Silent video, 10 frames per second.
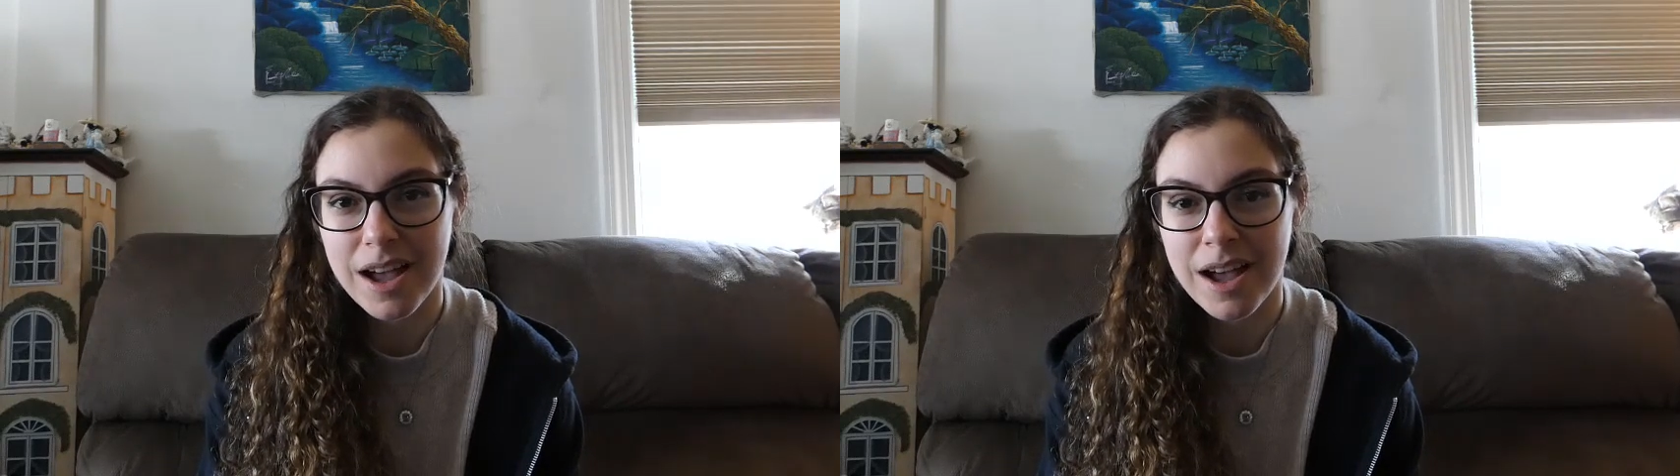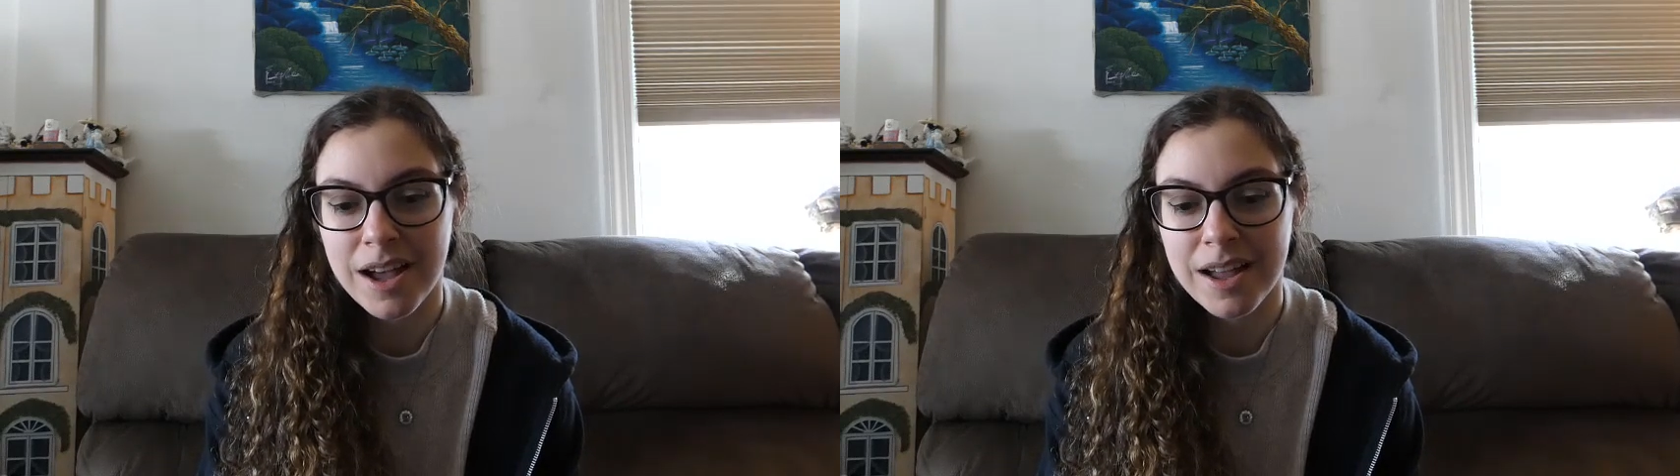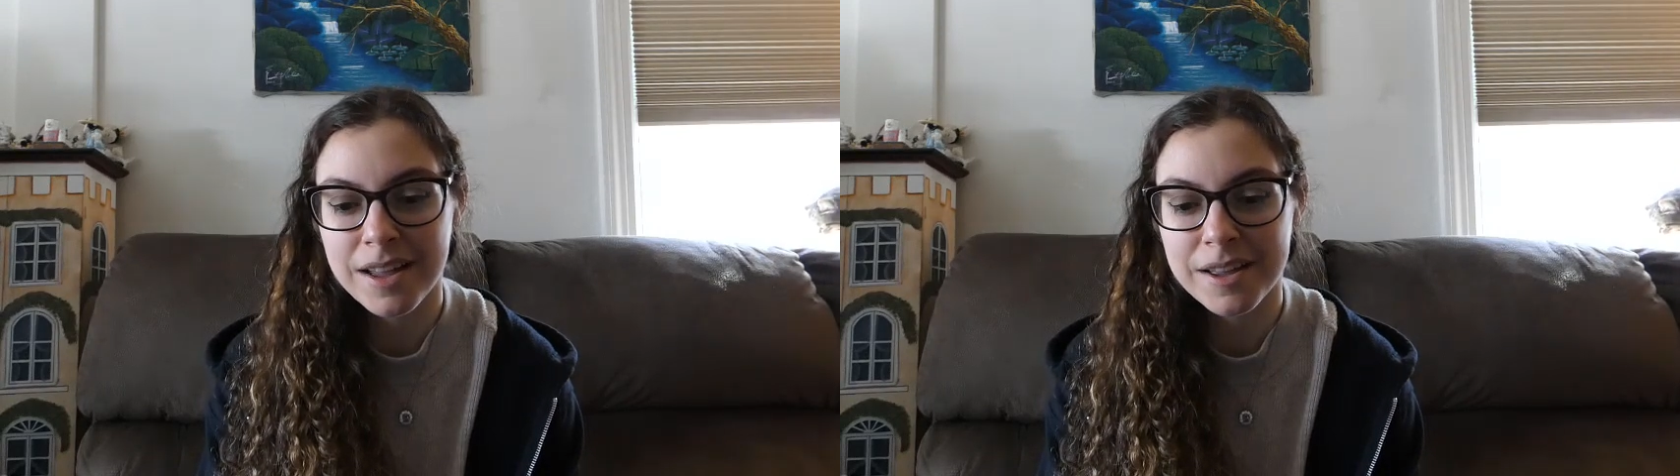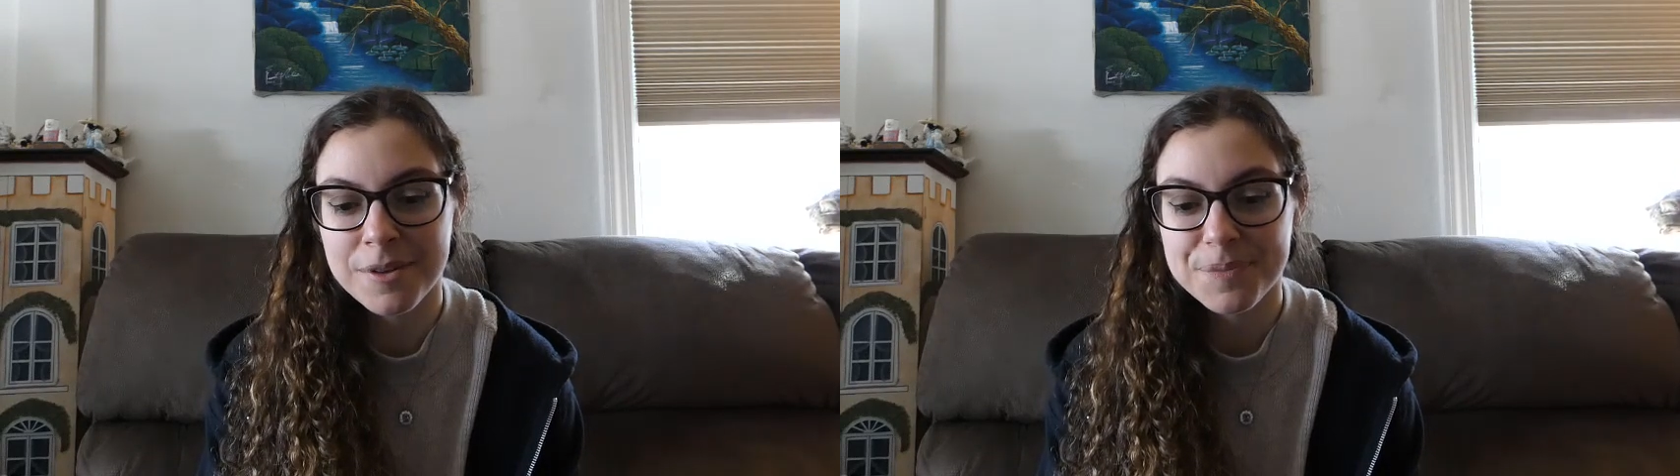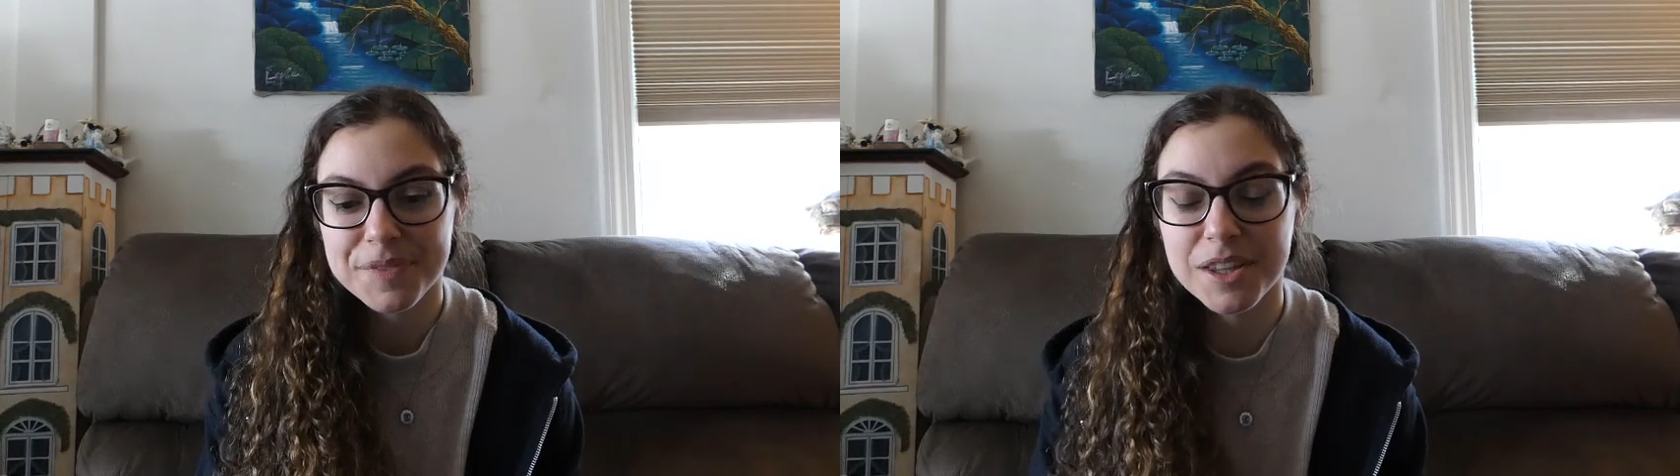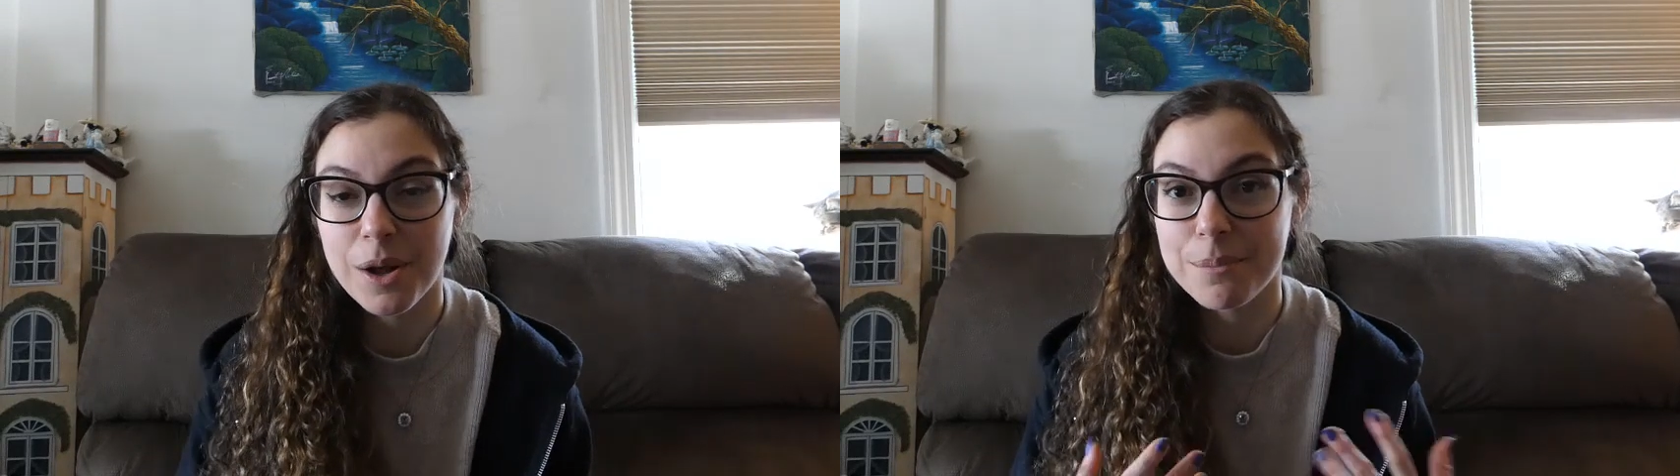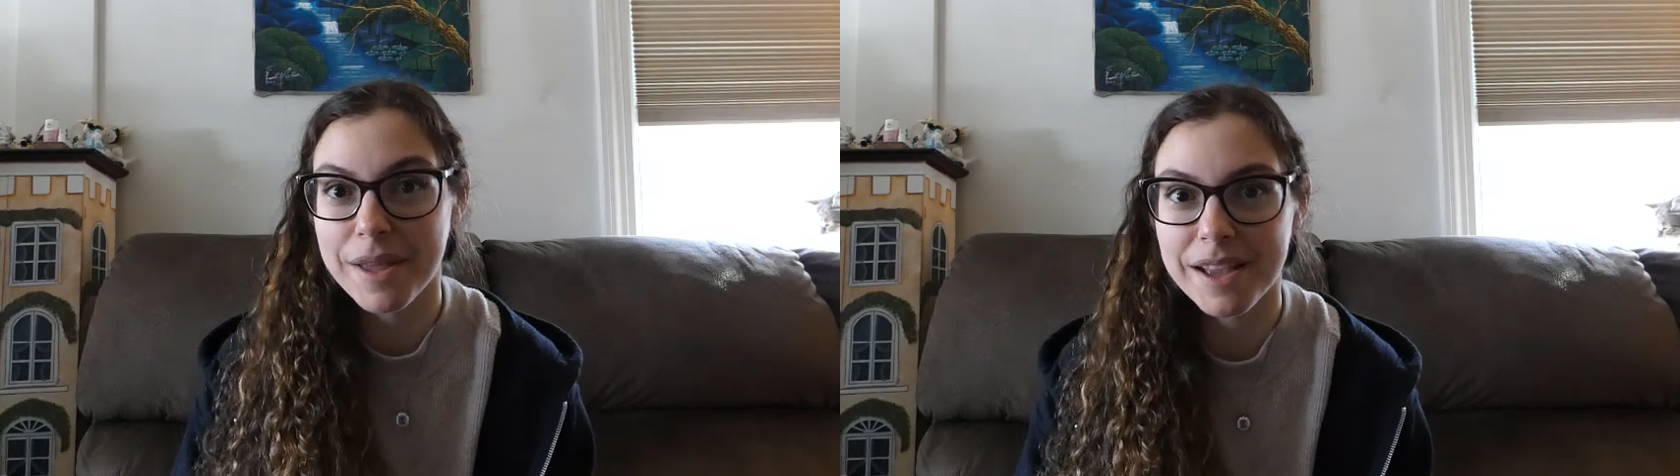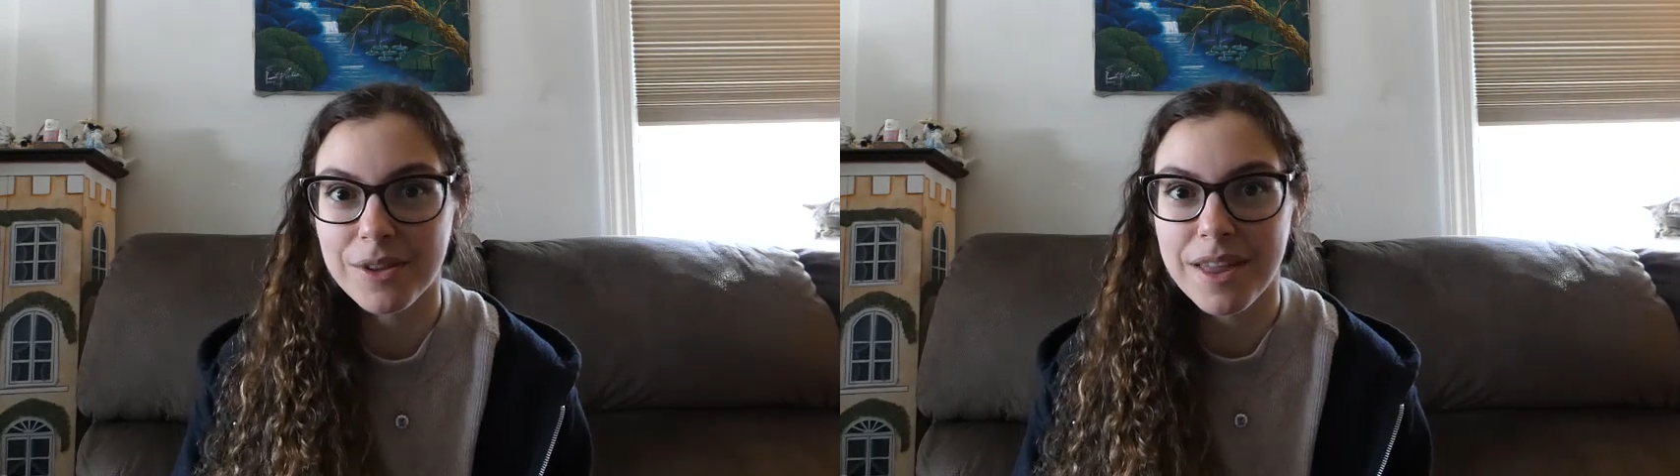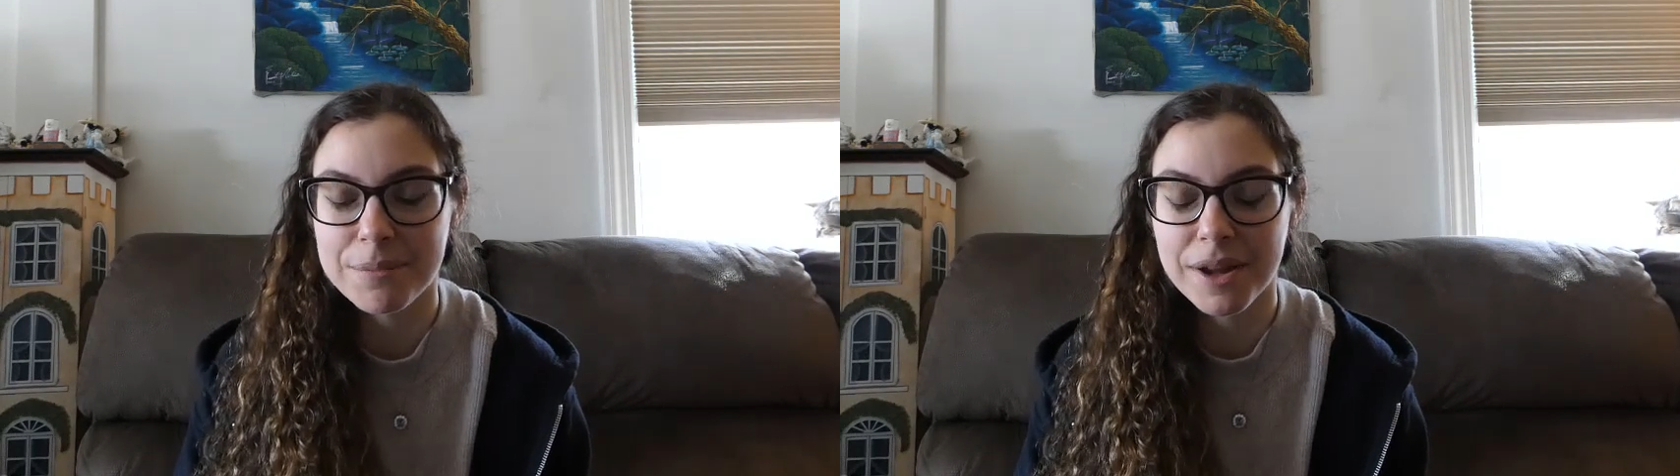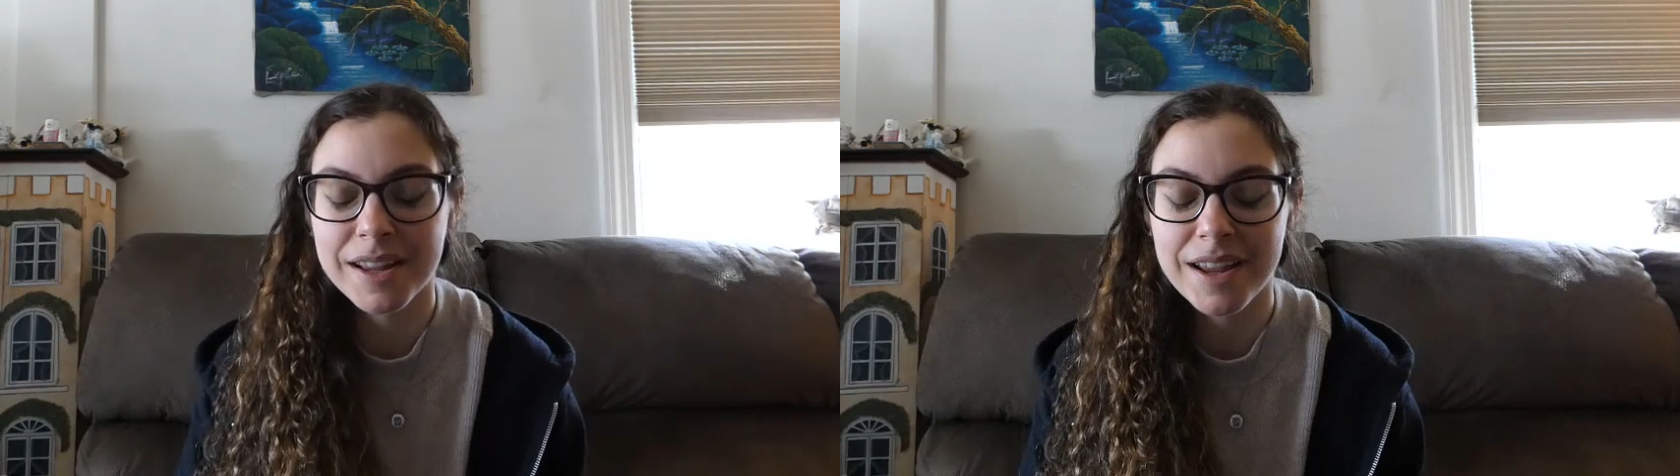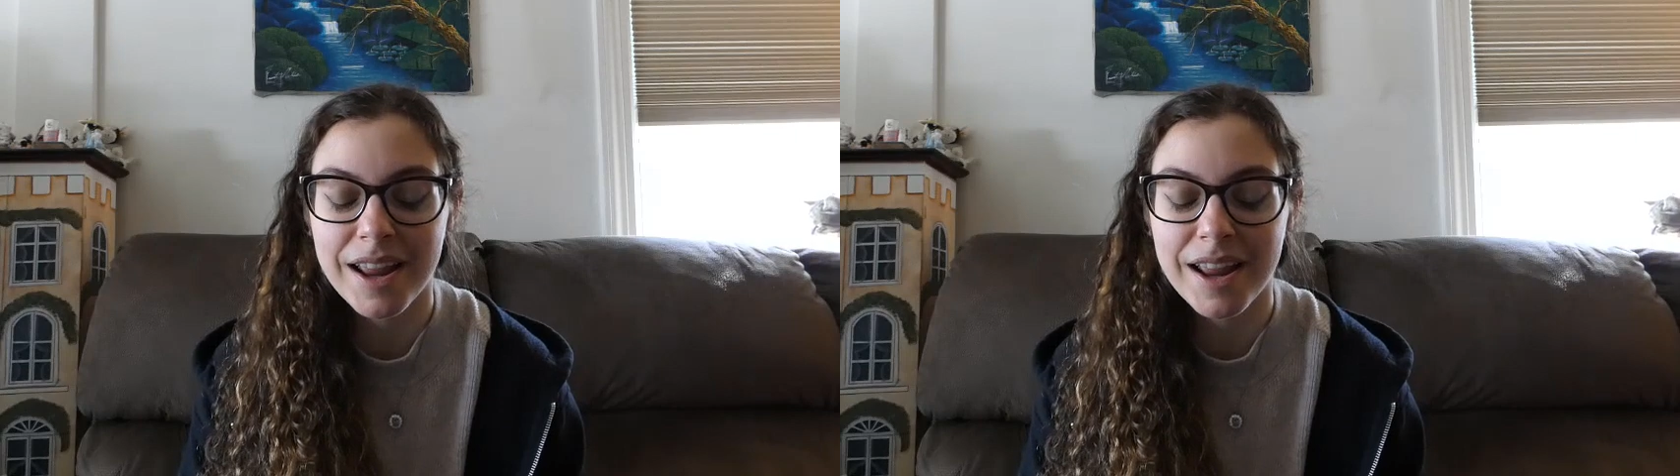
I, you know, I'm paying all that money